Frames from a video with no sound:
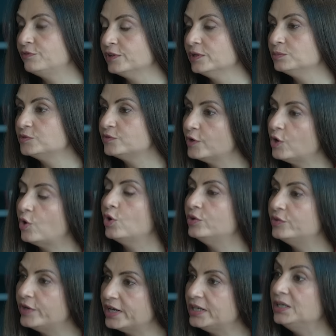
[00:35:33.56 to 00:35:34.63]
films were
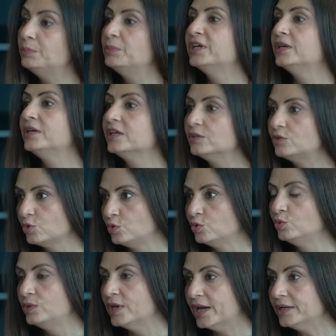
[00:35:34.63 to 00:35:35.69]
already beginning to
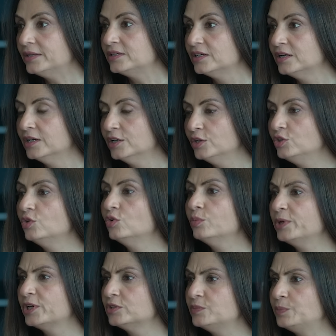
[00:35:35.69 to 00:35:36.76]
do that you know
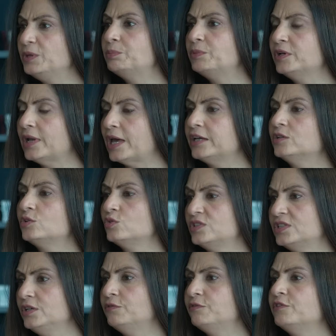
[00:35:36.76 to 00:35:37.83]
because people like to
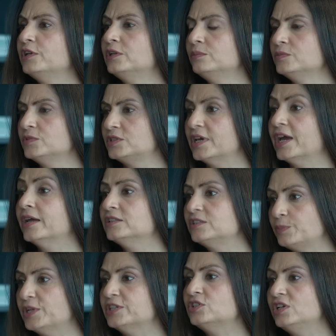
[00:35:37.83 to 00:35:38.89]
see films and
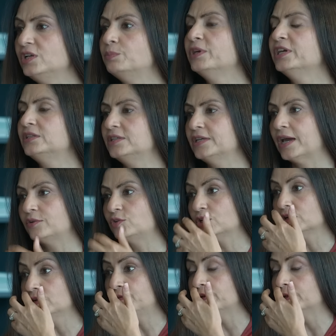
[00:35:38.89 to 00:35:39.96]
especially big
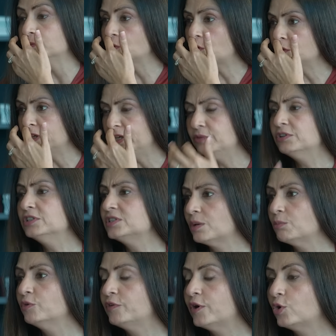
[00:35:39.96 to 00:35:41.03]
theatrical films or even
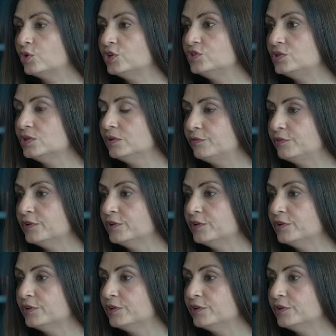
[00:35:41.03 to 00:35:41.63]
some of our original